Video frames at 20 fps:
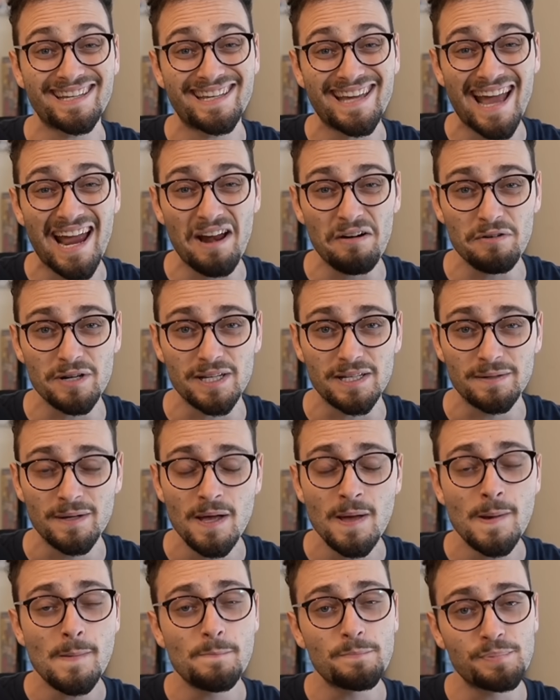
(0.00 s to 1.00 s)
Garry
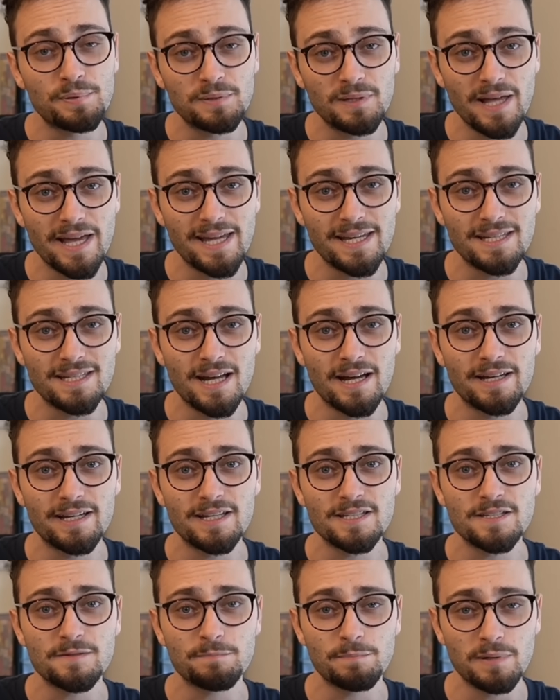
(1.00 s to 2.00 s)
played
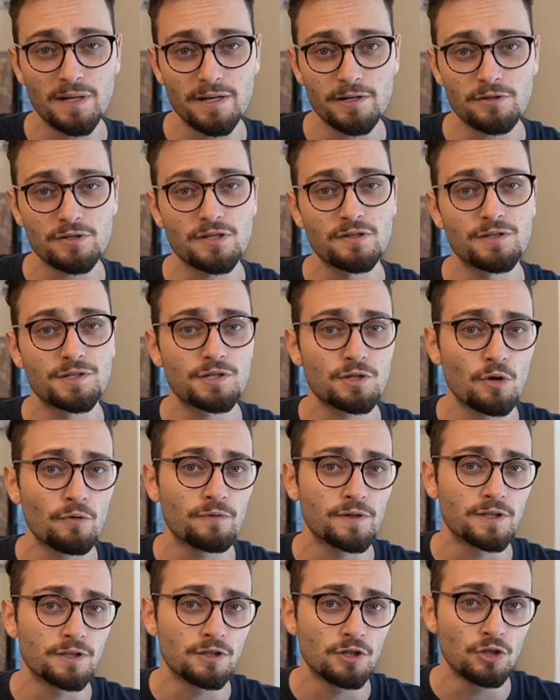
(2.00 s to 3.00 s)
against players in the
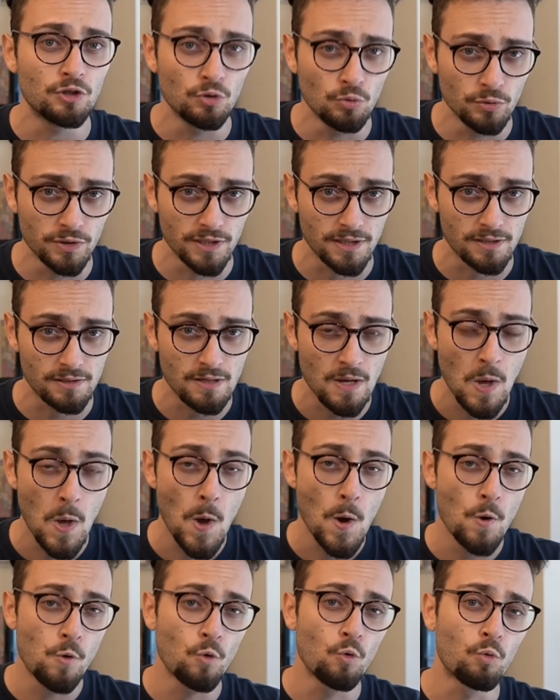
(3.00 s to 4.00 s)
Soviet Union
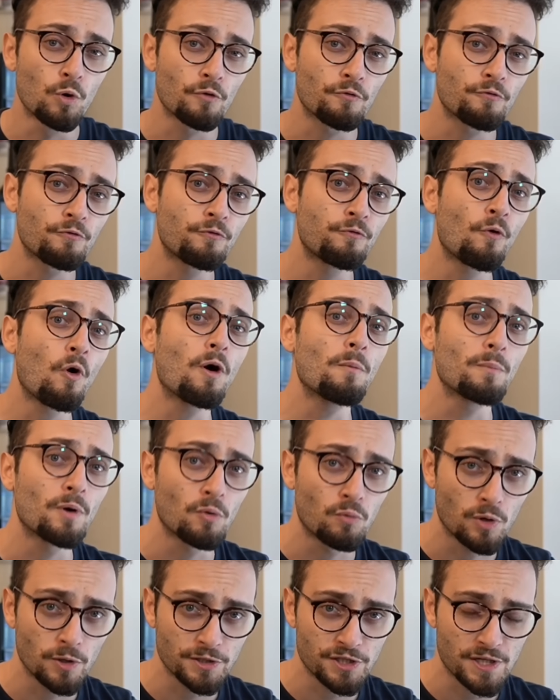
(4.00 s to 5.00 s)
who were former
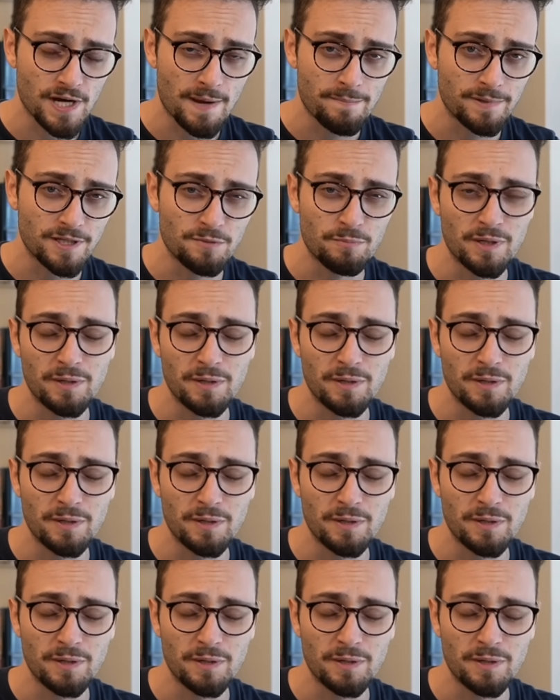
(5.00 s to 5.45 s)
world champions,